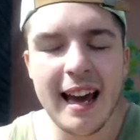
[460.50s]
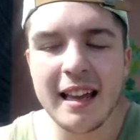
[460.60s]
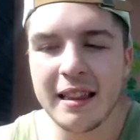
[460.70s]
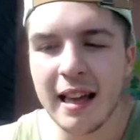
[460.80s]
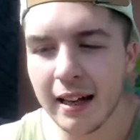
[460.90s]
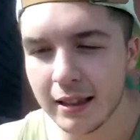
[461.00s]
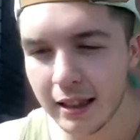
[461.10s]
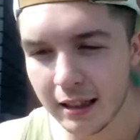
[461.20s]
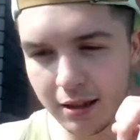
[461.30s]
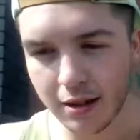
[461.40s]
Yeah, I hate
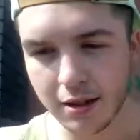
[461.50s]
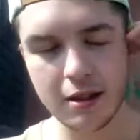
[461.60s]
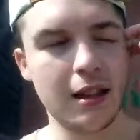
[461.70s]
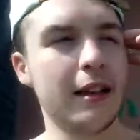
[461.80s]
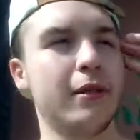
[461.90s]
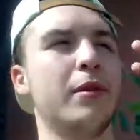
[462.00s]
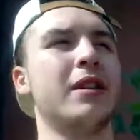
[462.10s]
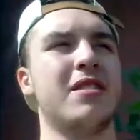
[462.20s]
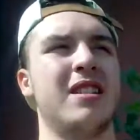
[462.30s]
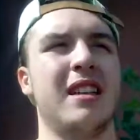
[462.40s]
that.
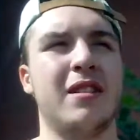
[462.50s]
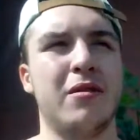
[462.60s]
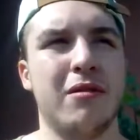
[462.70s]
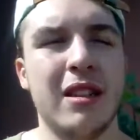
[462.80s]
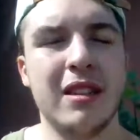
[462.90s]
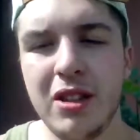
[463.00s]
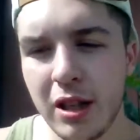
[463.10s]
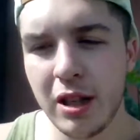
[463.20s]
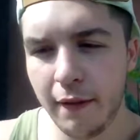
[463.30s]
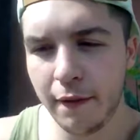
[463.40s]
Like when there's like a
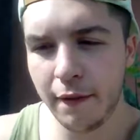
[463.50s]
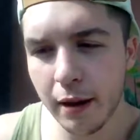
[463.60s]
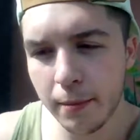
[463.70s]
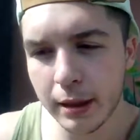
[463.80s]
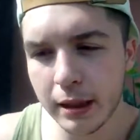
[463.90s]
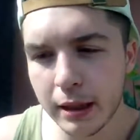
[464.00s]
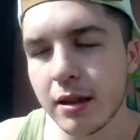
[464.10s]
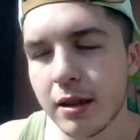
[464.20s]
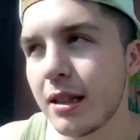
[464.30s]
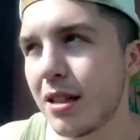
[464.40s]
really shitty film, but
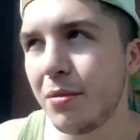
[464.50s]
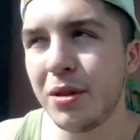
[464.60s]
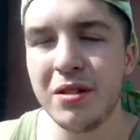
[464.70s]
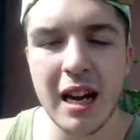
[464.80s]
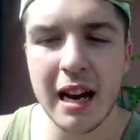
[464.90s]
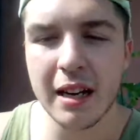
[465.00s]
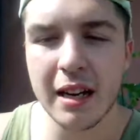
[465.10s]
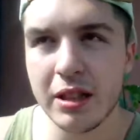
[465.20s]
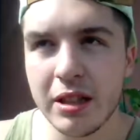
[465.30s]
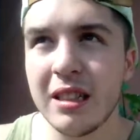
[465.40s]
there's like someone who's
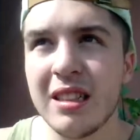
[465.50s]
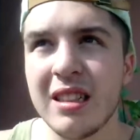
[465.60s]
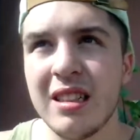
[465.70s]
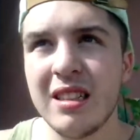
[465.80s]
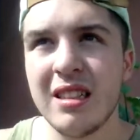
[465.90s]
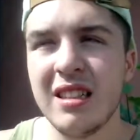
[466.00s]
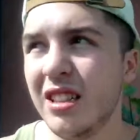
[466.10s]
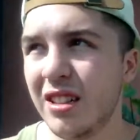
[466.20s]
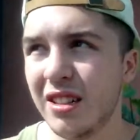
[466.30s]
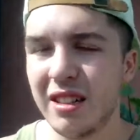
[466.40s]
actually like
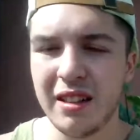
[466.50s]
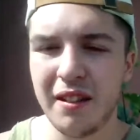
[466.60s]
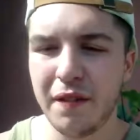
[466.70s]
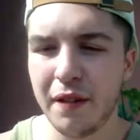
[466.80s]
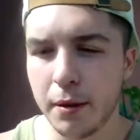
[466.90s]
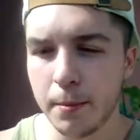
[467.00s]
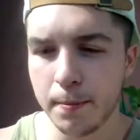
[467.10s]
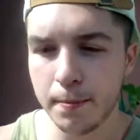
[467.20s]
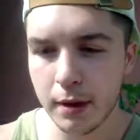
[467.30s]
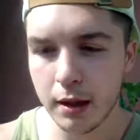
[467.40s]
good in the
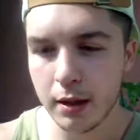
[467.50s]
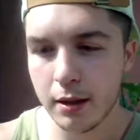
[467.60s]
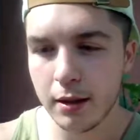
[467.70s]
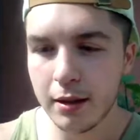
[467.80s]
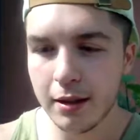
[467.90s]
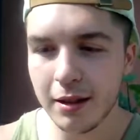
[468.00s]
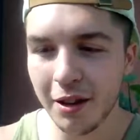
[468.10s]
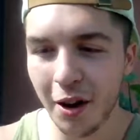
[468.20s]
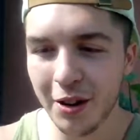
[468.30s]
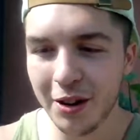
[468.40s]
film.
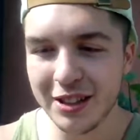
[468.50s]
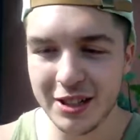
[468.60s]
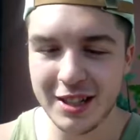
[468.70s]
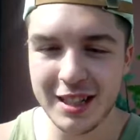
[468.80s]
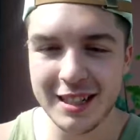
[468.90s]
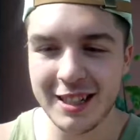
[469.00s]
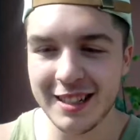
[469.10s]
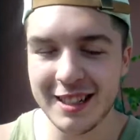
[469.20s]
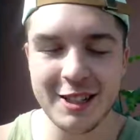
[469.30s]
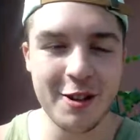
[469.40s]
You know, it's
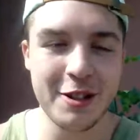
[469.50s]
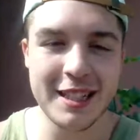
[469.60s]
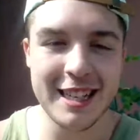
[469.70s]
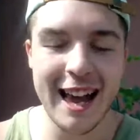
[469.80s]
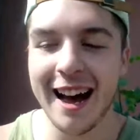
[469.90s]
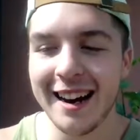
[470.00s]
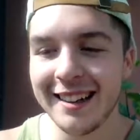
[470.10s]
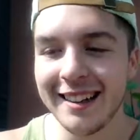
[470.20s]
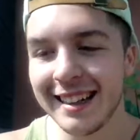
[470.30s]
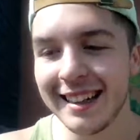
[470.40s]
so
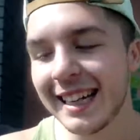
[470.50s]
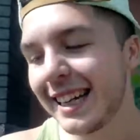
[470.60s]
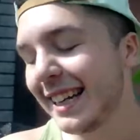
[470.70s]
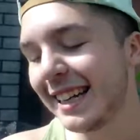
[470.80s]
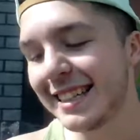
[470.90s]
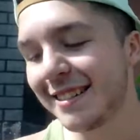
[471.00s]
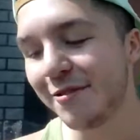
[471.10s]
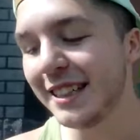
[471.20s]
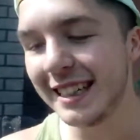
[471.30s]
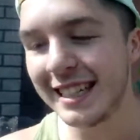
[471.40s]
sad.
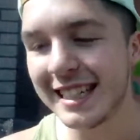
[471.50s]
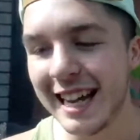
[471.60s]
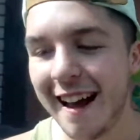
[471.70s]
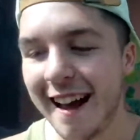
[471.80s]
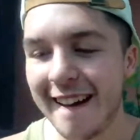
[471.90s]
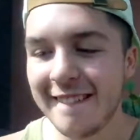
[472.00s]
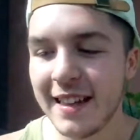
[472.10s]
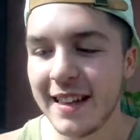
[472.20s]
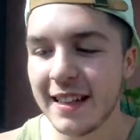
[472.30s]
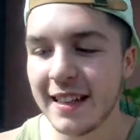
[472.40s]
It's really
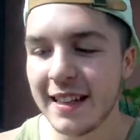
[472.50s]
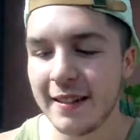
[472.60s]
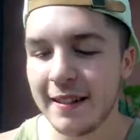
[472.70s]
sad.